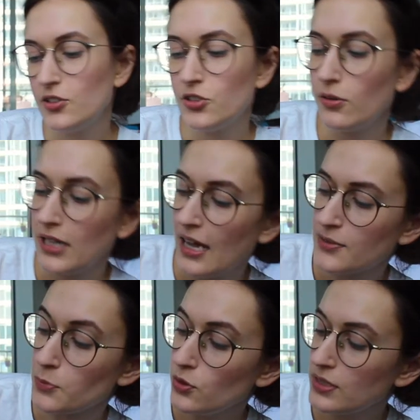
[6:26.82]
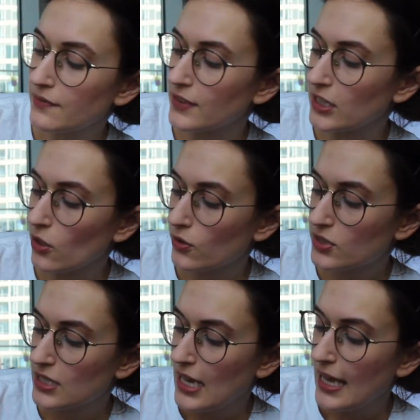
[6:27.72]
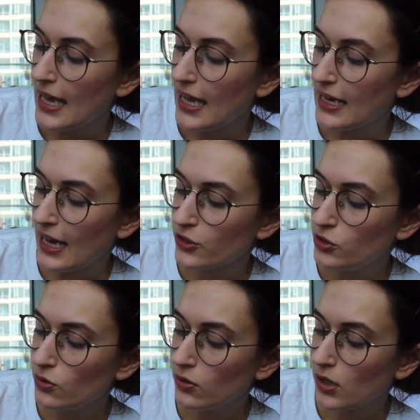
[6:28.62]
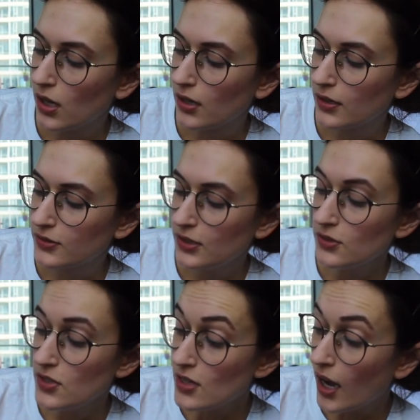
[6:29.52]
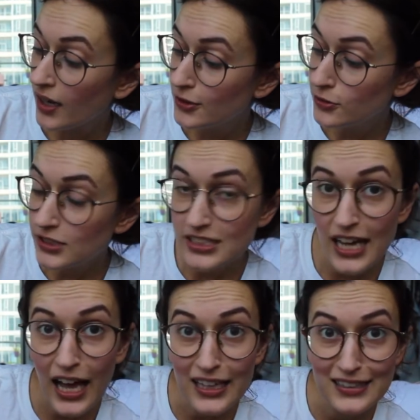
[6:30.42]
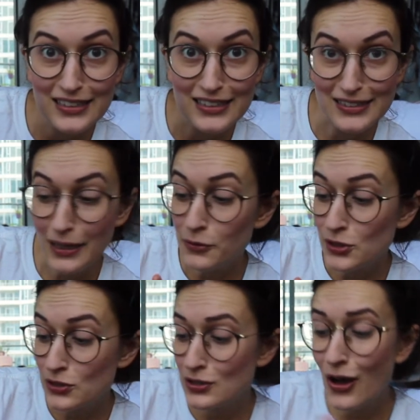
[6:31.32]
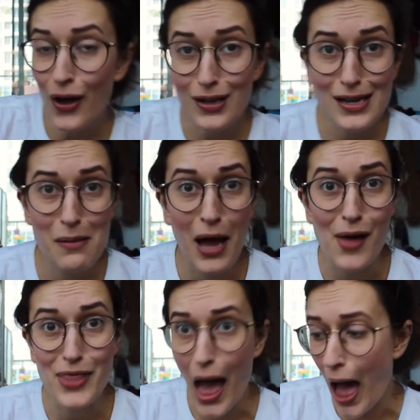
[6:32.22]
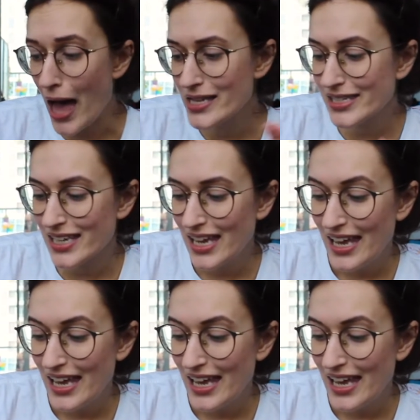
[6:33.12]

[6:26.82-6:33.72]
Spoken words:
So it has music videos, and as you go along, there's an An guten Tagen. I was just talking about that.